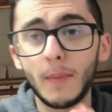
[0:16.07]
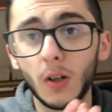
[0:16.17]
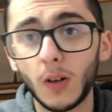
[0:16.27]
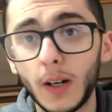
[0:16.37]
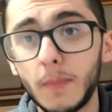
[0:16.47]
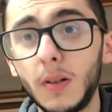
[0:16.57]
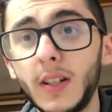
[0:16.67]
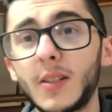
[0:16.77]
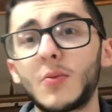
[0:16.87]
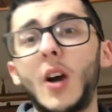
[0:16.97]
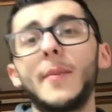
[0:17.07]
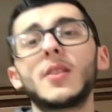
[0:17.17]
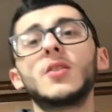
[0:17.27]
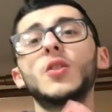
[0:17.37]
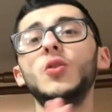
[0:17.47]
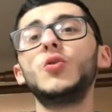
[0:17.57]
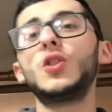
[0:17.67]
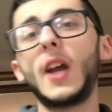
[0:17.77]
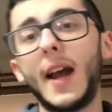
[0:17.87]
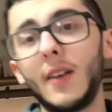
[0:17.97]
already, please subscribe. This is a new
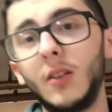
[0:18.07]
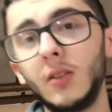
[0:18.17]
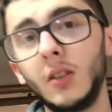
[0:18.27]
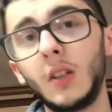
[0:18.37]
channel.